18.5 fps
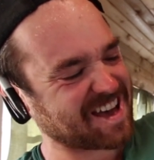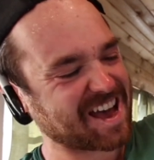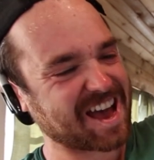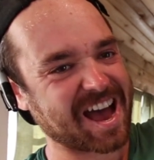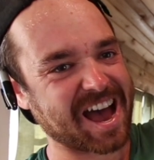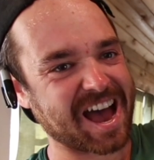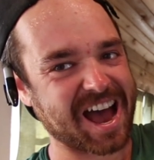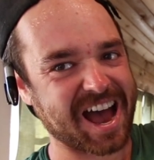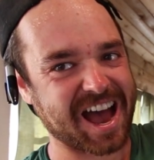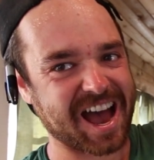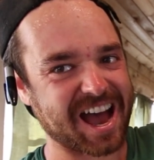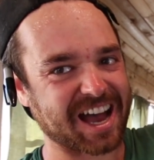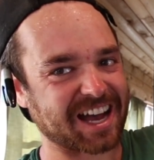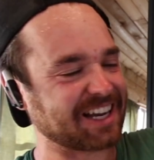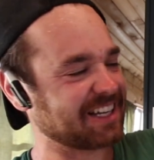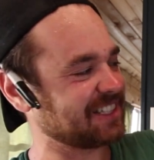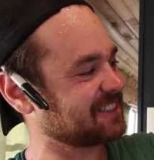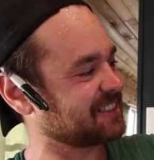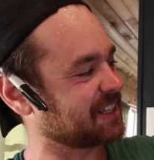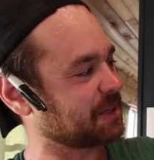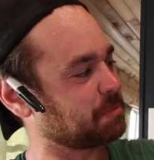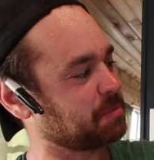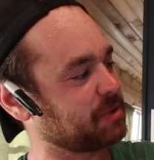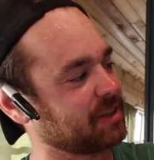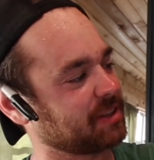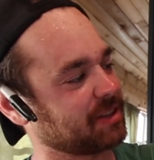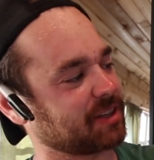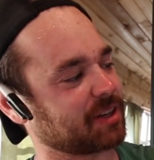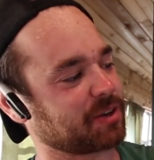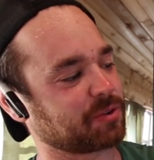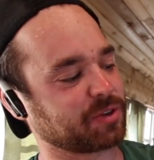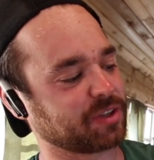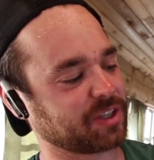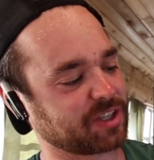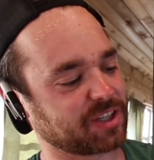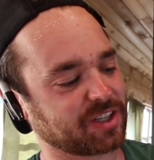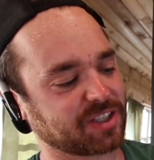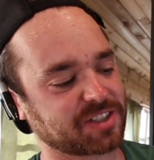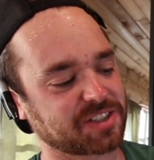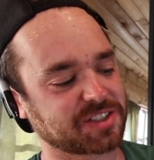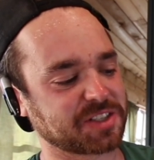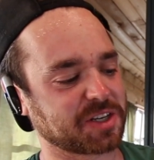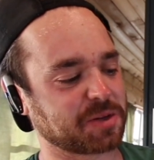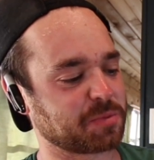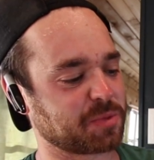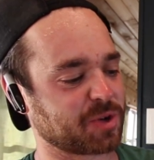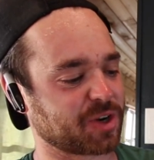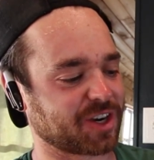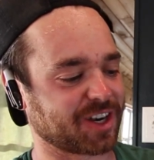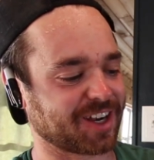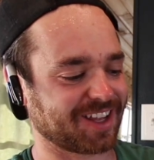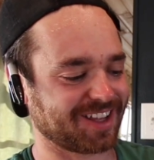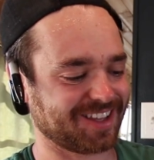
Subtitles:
It's like peeling a really good sunburn.